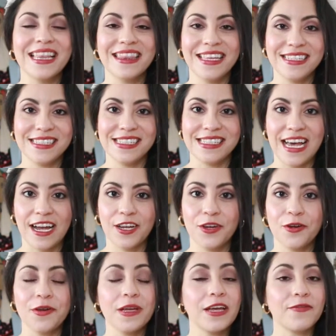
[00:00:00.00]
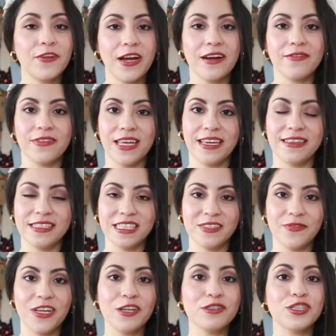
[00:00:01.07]
LynSire. If you have liked this
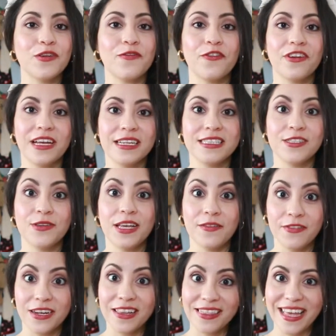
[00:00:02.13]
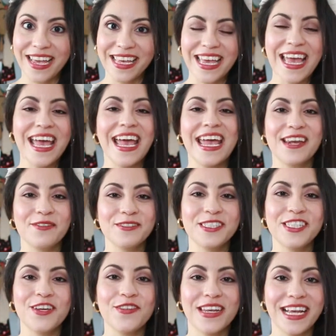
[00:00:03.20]
video, don't forget to give it a like and I'll
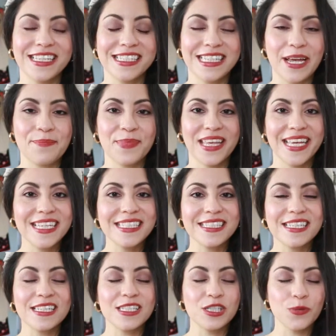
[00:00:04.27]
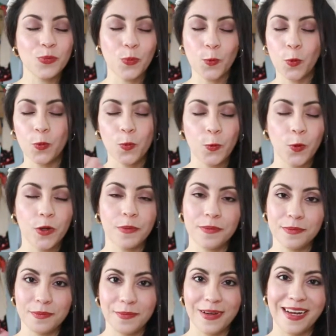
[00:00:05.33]
see you next time. Kisses.
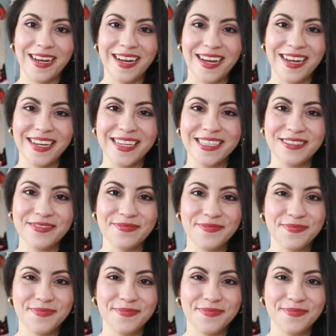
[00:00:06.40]
Bye.